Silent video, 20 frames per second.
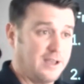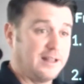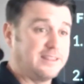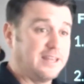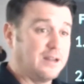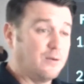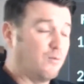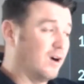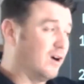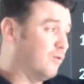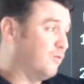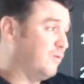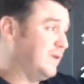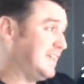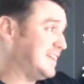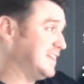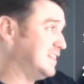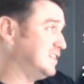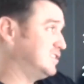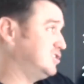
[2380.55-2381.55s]
then what
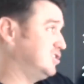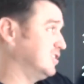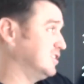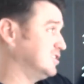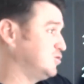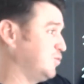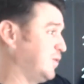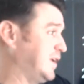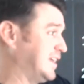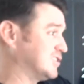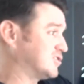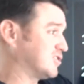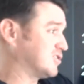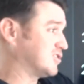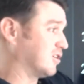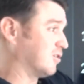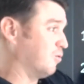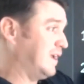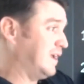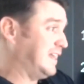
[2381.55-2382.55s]
we can do is we can
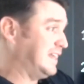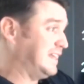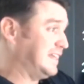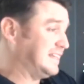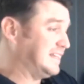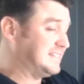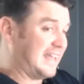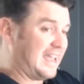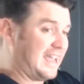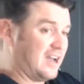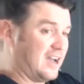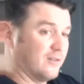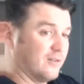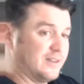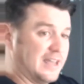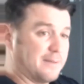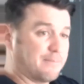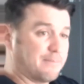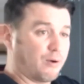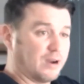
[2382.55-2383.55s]
start weaning
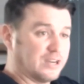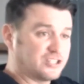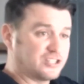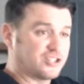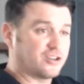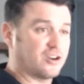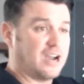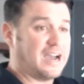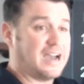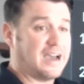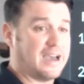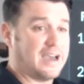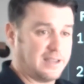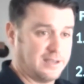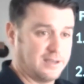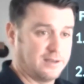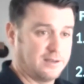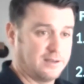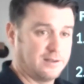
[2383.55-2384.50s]
down that pressure high.